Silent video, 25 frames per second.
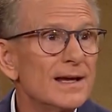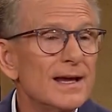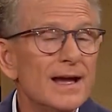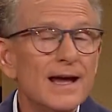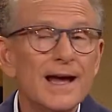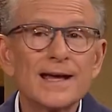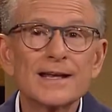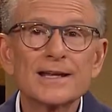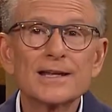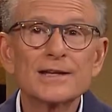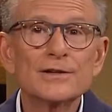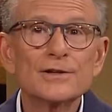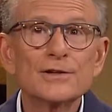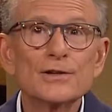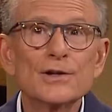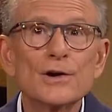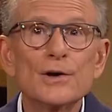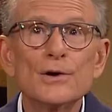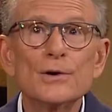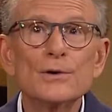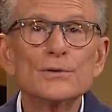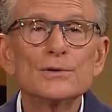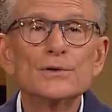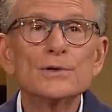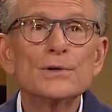I can
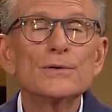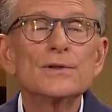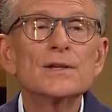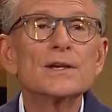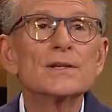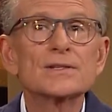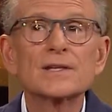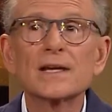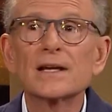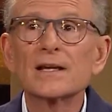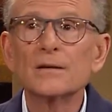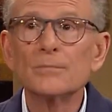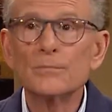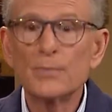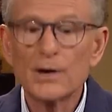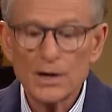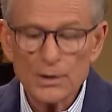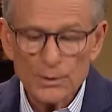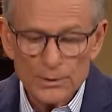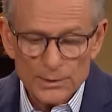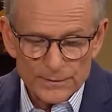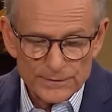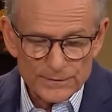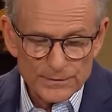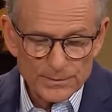go do this. I can
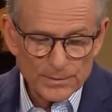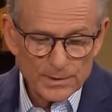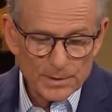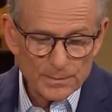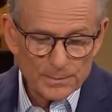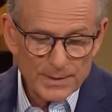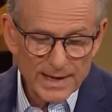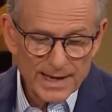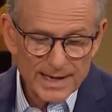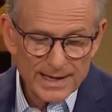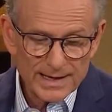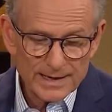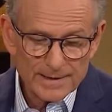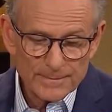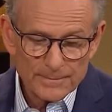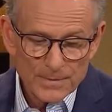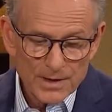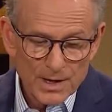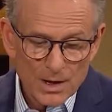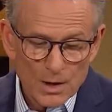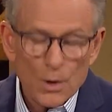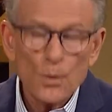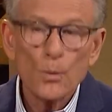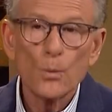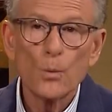borrow it from the bank.
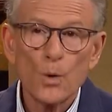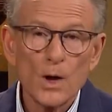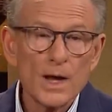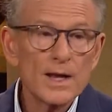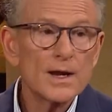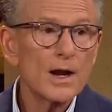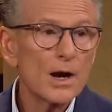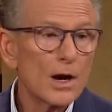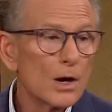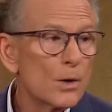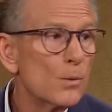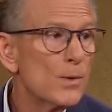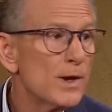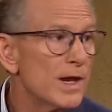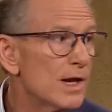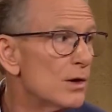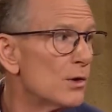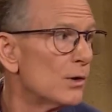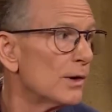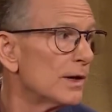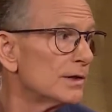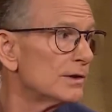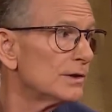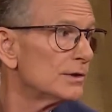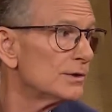What are we
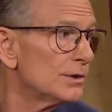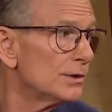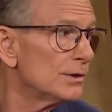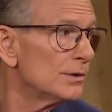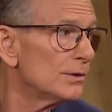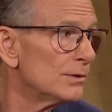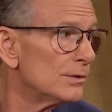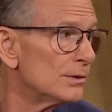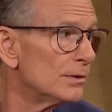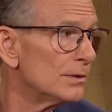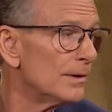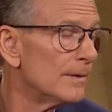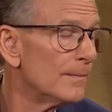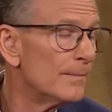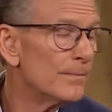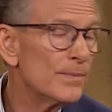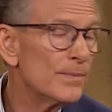going to do?